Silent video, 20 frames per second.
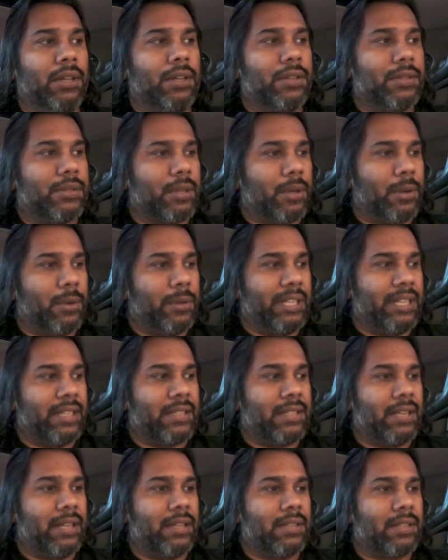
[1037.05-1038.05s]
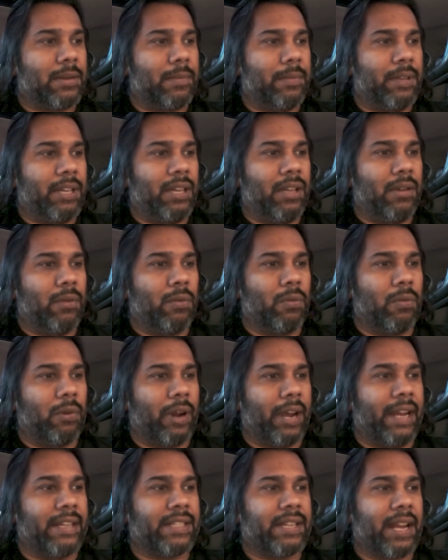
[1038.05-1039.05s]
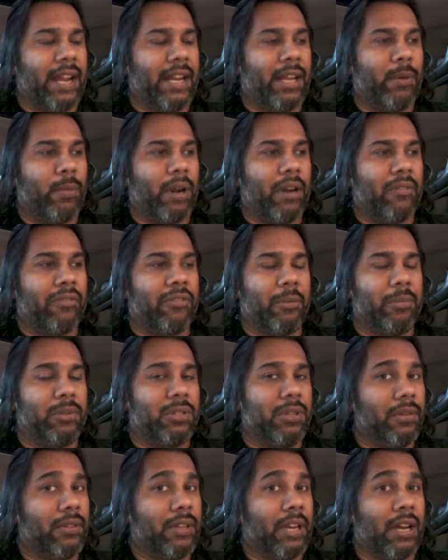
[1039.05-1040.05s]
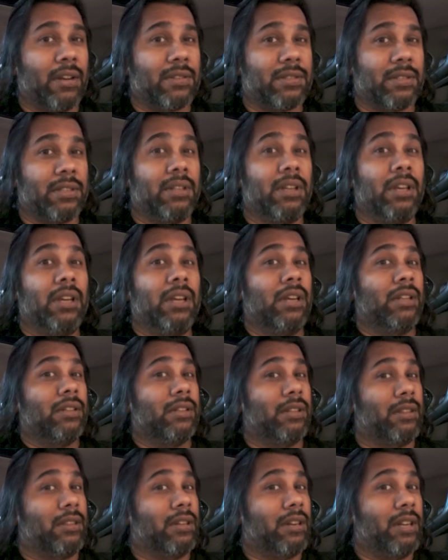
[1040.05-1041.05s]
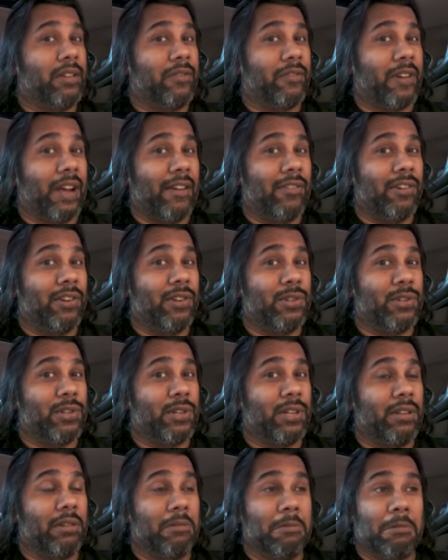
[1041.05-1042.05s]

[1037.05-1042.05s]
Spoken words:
So these seats could be ranged anywhere from $2,000 to $3,500,